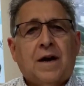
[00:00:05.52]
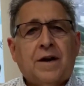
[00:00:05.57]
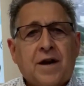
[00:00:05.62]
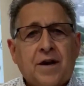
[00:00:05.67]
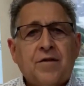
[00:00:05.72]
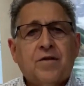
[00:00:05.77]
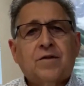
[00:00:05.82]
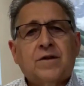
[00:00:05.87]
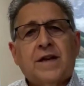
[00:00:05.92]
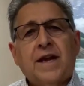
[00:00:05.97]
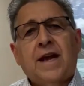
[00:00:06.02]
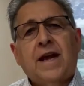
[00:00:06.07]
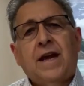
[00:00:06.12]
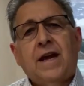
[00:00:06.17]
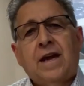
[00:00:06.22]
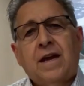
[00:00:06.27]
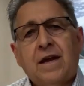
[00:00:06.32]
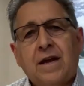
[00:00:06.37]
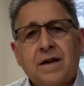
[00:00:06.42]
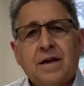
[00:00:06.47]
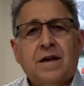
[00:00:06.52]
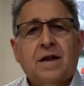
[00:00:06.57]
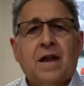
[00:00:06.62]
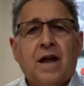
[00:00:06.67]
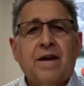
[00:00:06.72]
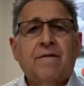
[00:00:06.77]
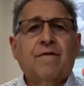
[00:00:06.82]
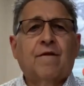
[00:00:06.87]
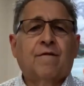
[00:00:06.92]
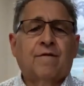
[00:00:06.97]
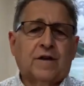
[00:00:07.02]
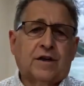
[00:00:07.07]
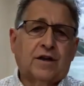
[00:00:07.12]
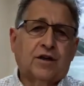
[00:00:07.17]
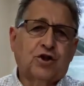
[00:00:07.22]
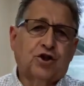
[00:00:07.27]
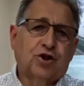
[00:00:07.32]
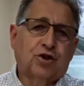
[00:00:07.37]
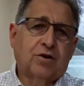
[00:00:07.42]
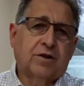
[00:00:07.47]
another day in the life of an
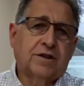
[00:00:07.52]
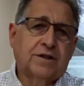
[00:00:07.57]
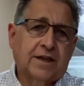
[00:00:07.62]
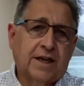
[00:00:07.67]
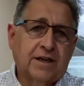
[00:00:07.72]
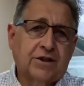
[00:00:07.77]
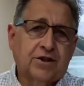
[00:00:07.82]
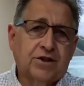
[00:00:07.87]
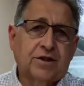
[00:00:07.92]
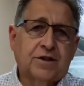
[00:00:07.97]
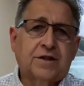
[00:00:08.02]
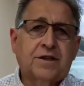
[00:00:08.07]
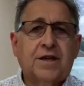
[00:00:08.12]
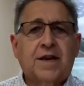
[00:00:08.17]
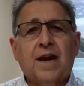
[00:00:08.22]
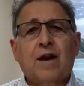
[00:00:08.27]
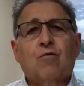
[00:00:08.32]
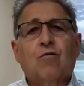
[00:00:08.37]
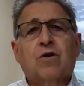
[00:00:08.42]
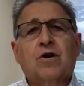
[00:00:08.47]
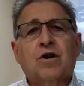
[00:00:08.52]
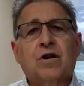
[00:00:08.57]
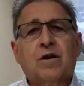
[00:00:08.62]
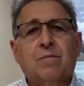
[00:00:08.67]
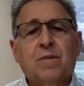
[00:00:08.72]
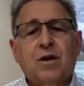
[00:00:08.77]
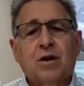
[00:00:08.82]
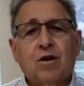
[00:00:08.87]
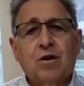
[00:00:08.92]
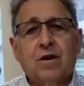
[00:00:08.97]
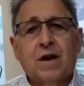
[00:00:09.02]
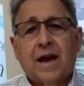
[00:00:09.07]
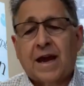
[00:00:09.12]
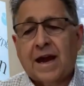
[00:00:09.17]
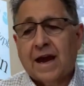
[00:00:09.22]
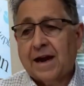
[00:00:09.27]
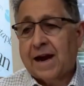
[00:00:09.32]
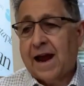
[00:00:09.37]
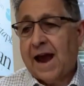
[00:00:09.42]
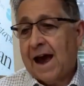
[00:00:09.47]
insurance agent. Today we're going to be looking
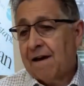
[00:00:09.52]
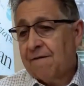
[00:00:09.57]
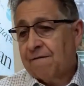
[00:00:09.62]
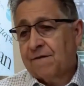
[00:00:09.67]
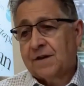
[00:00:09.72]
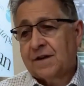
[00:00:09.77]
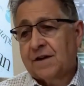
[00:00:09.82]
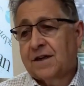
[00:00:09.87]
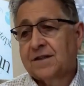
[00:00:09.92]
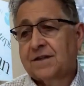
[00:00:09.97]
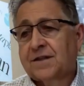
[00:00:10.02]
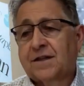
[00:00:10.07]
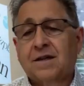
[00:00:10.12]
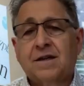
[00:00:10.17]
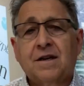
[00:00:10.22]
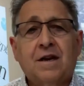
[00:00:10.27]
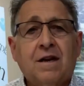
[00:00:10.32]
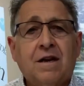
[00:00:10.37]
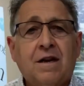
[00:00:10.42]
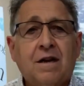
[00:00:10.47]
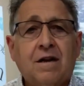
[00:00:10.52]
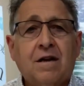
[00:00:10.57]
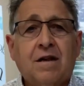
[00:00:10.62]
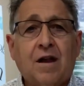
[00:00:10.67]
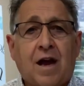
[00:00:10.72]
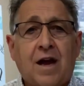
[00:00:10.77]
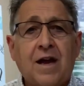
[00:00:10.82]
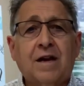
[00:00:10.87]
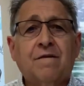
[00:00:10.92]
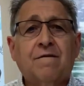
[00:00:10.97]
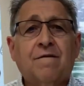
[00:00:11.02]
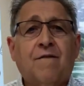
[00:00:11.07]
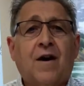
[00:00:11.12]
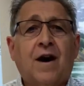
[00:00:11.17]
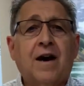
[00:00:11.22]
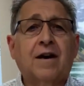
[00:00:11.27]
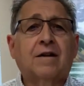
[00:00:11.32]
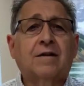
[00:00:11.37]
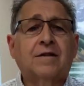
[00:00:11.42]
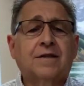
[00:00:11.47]
at half a dozen client
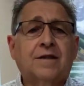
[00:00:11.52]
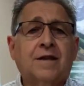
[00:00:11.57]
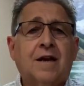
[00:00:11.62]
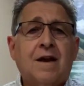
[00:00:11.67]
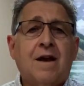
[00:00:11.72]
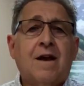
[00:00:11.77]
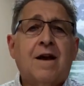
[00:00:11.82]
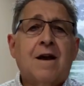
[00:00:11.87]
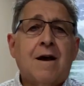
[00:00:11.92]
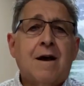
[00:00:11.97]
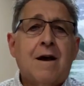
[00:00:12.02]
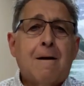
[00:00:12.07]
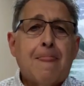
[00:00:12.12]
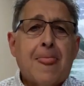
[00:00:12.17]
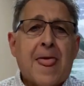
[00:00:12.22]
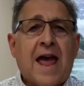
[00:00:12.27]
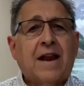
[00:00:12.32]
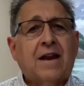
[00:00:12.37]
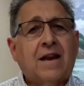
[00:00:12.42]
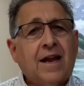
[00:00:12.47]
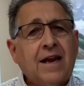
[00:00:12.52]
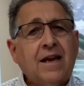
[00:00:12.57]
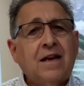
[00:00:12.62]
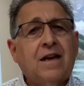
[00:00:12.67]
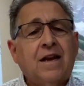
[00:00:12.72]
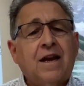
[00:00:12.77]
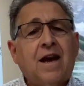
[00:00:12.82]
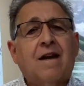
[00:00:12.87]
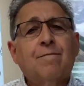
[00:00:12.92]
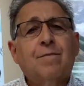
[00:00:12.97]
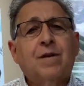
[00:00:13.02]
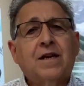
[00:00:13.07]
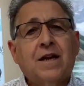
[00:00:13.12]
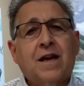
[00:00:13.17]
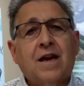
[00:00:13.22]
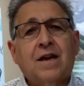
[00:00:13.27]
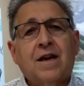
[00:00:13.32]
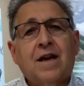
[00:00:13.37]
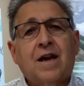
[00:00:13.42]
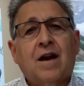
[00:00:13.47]
files. And lately I've been
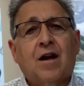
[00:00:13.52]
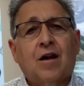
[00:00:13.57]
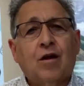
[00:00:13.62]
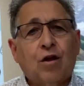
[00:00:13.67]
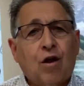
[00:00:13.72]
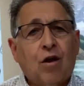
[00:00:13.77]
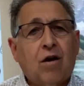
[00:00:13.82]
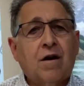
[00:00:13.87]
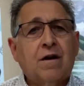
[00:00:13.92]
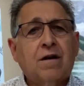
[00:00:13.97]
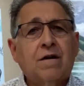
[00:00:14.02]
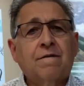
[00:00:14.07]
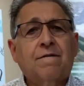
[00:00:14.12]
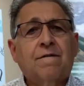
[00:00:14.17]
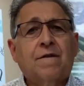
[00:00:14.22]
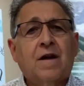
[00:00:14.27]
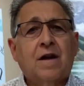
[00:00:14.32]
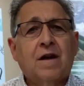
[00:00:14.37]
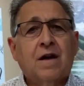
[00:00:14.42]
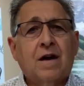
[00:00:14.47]
getting a lot of